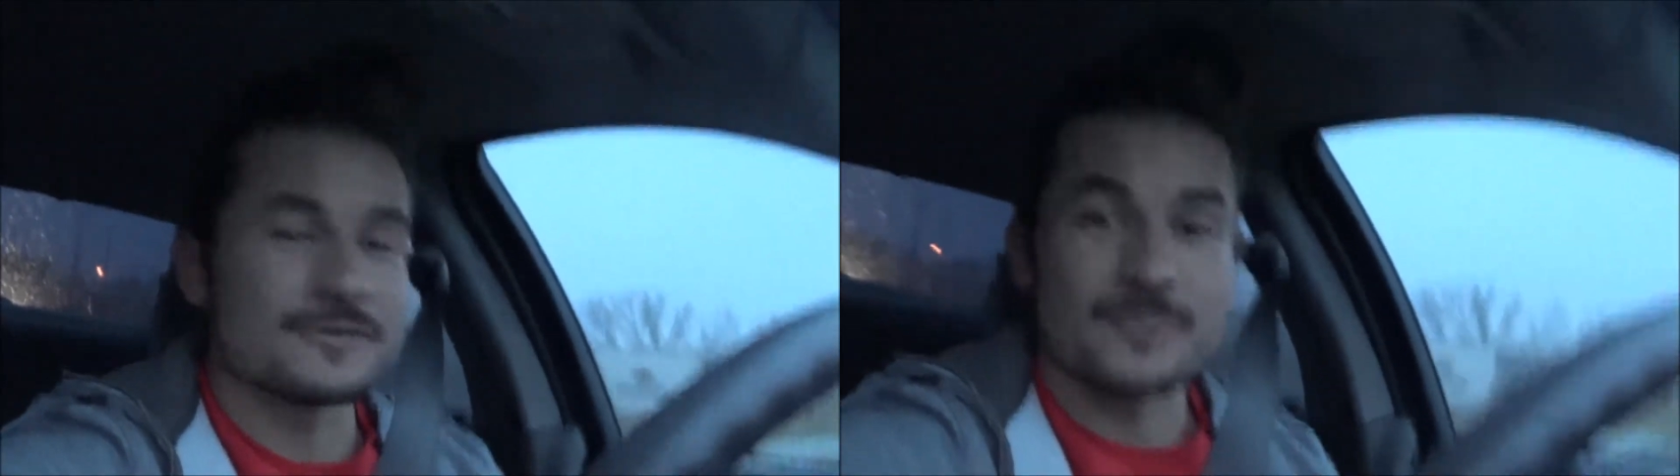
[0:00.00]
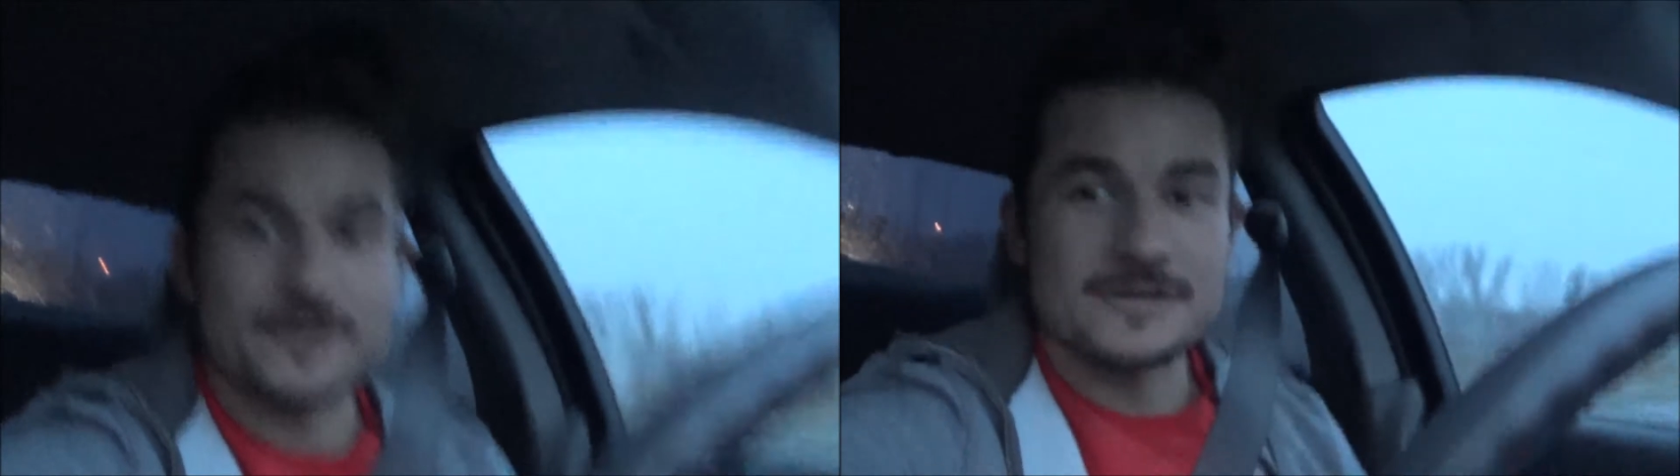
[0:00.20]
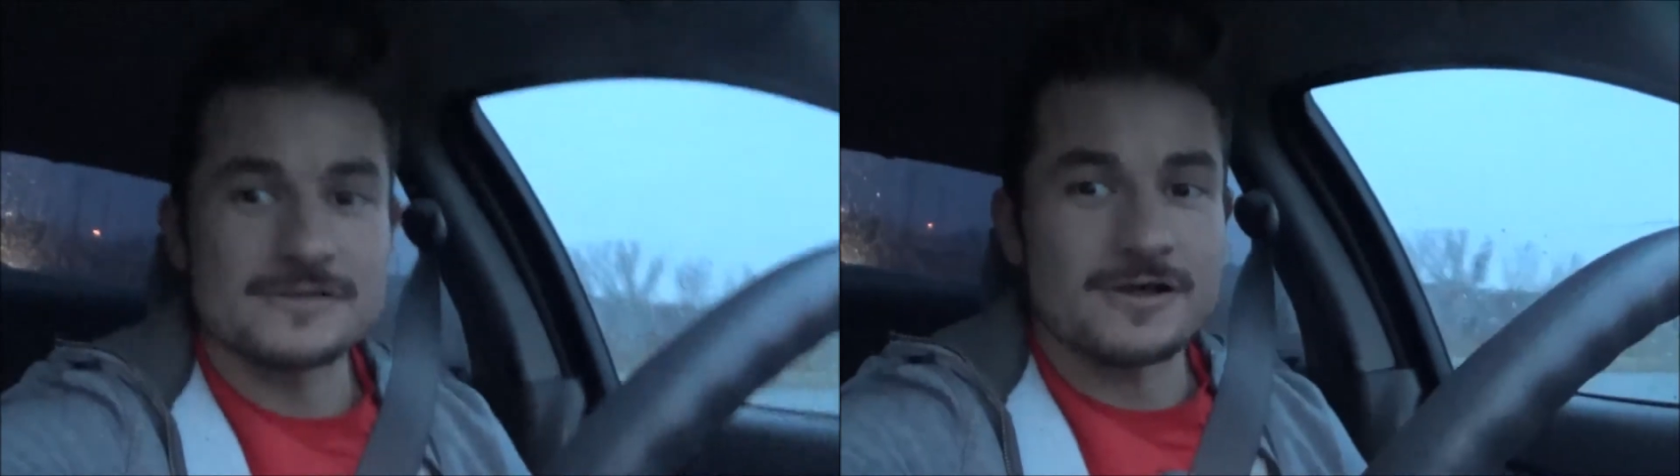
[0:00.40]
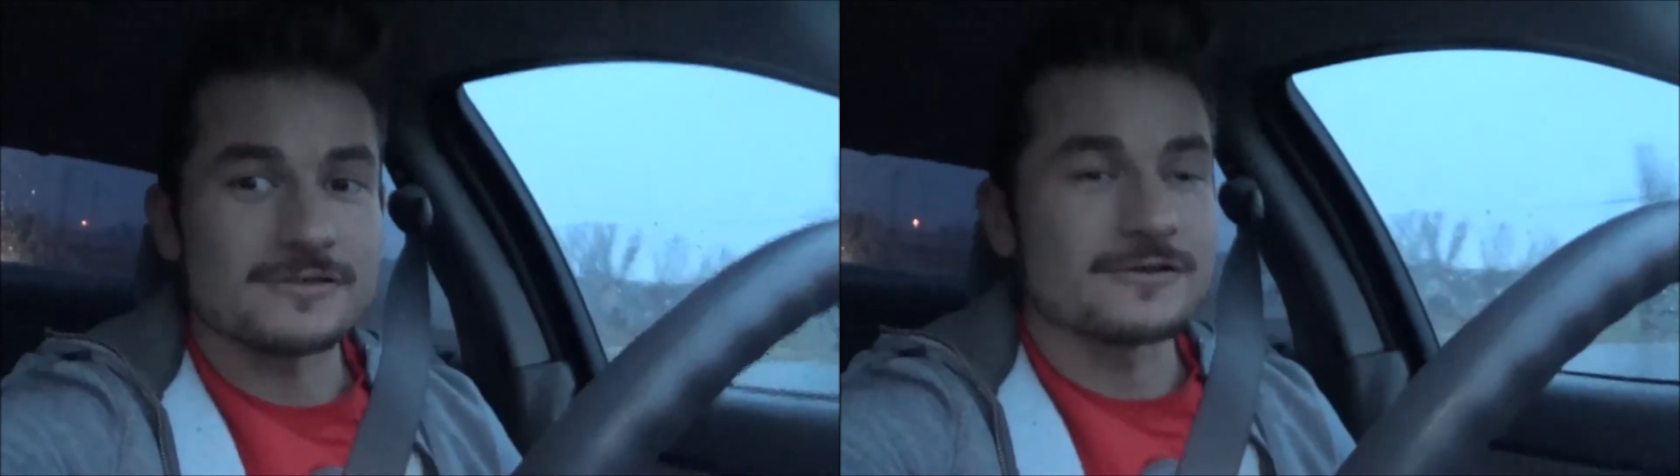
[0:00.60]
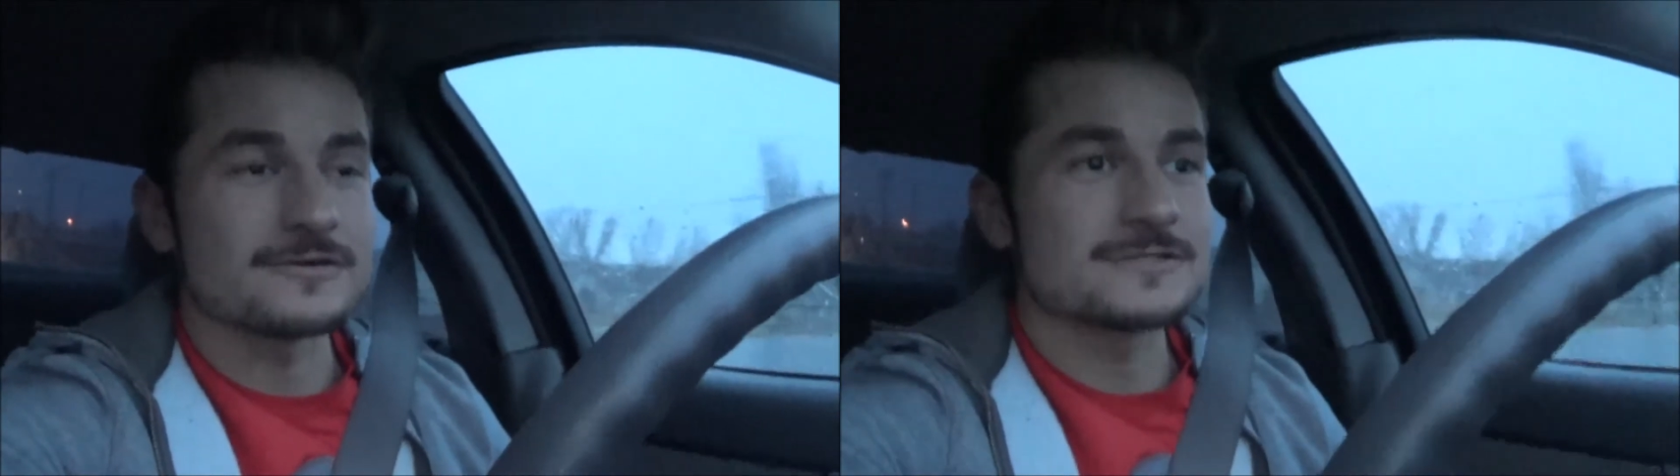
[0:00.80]
the parking
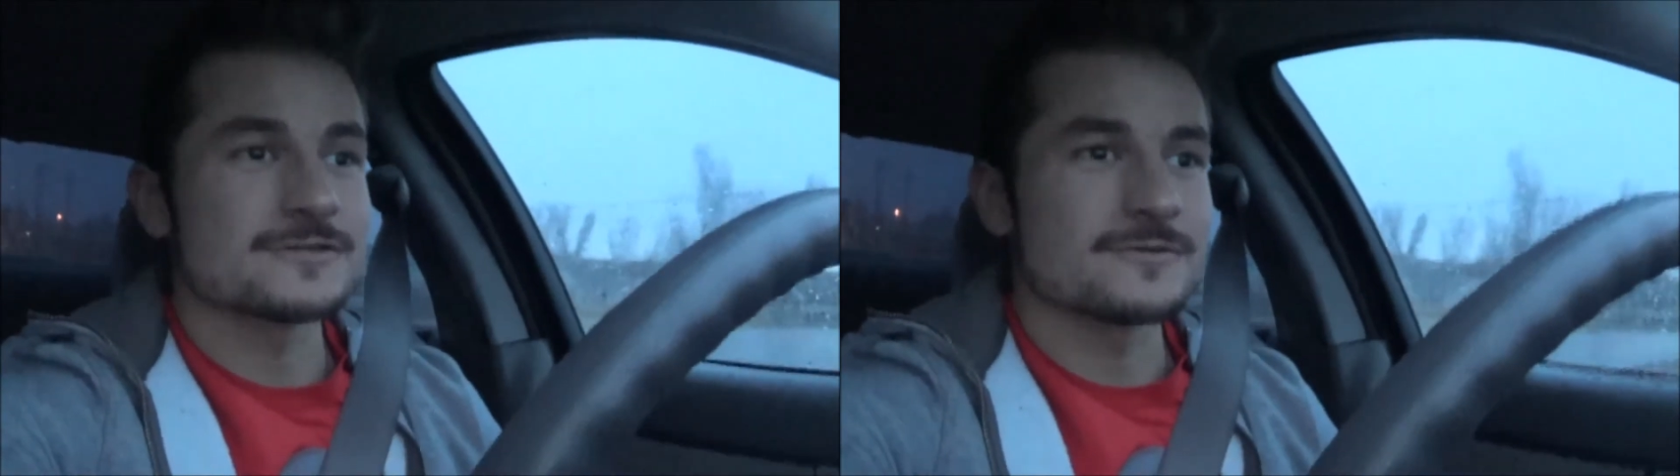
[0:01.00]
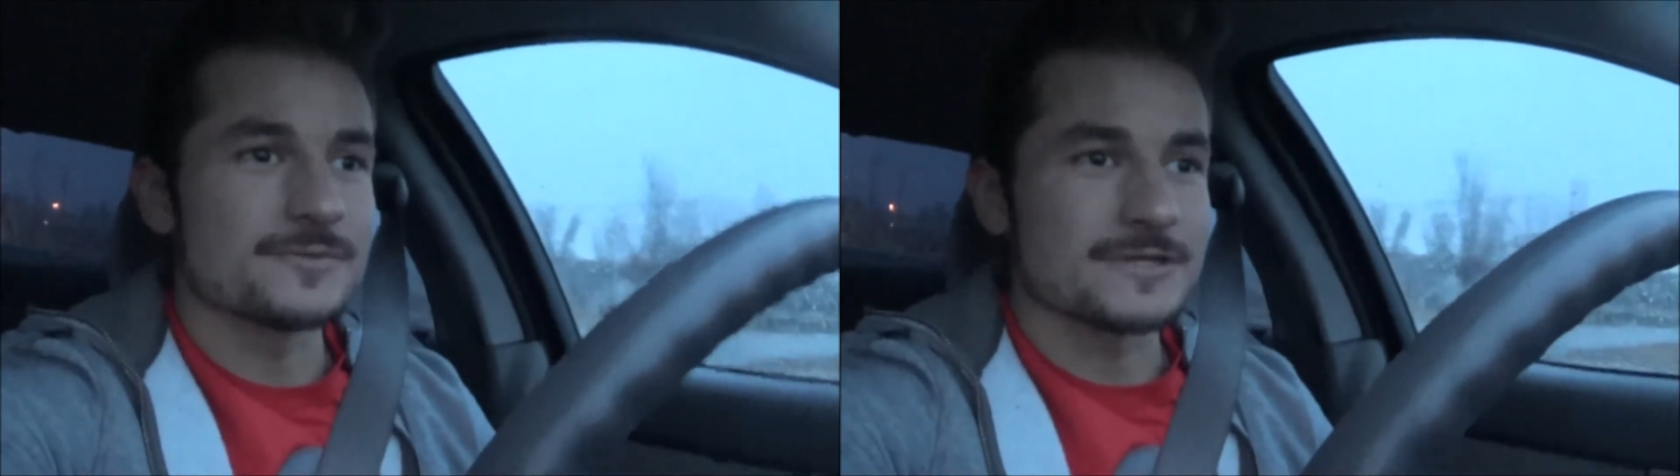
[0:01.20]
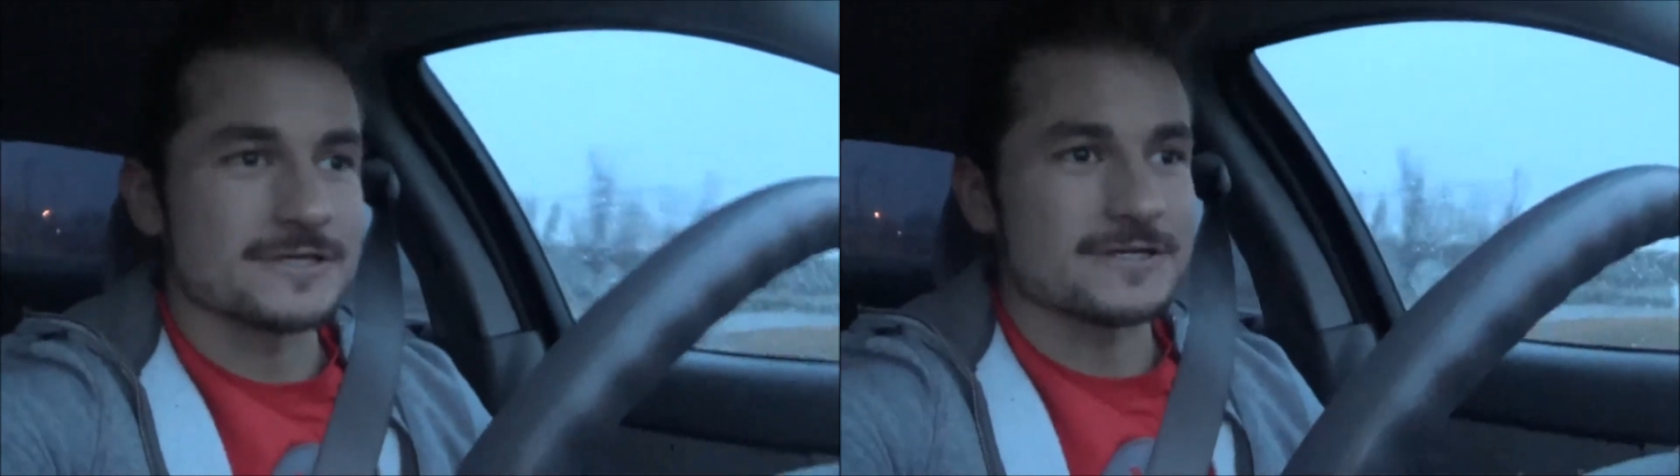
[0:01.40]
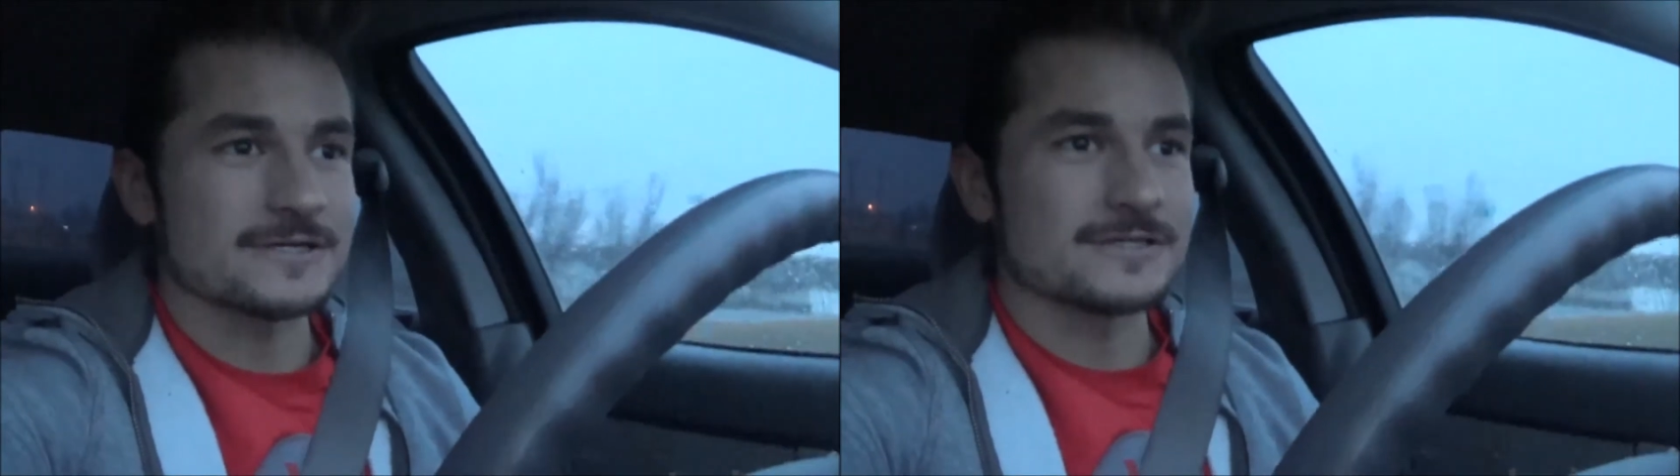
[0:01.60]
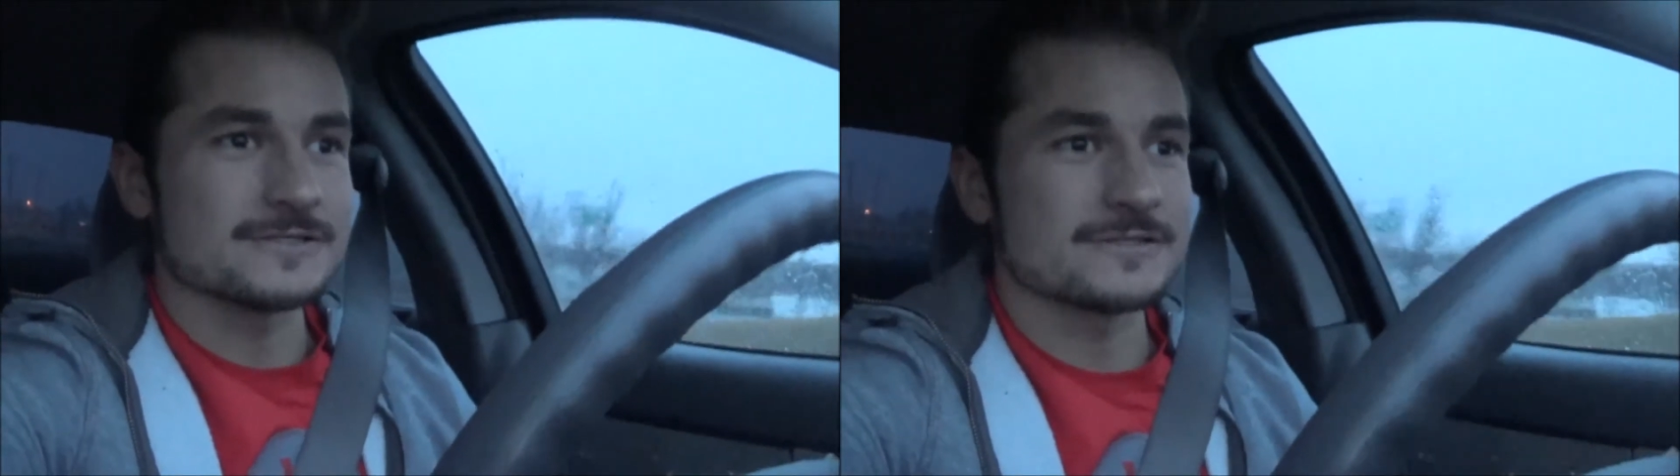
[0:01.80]
lot looks
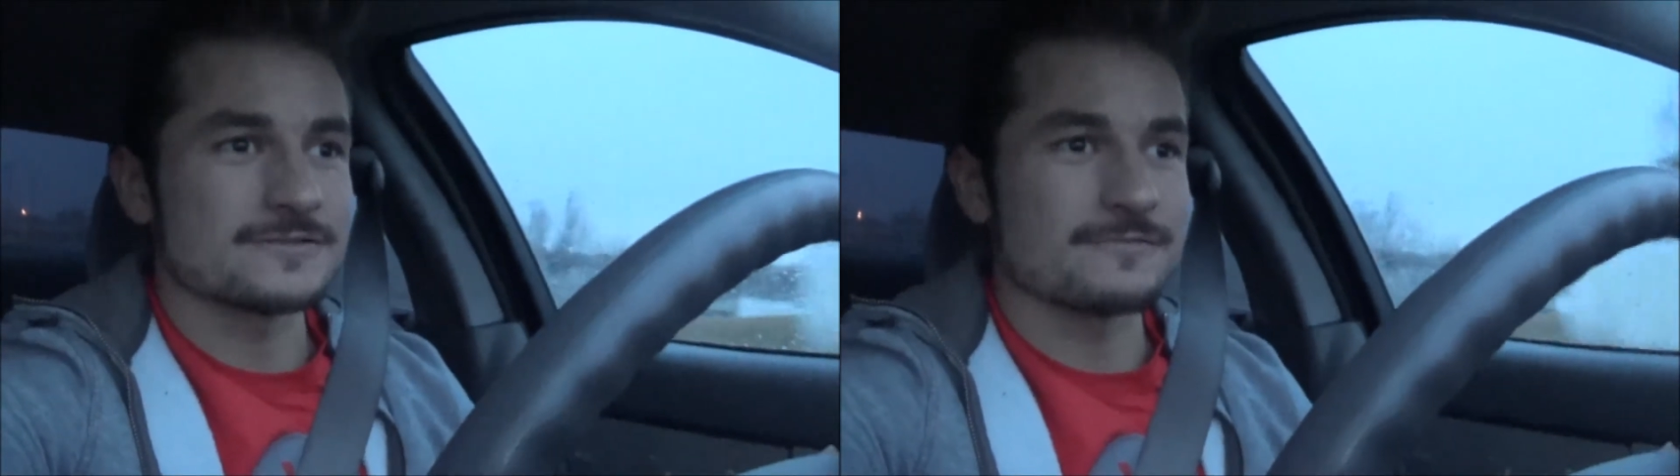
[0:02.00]
because,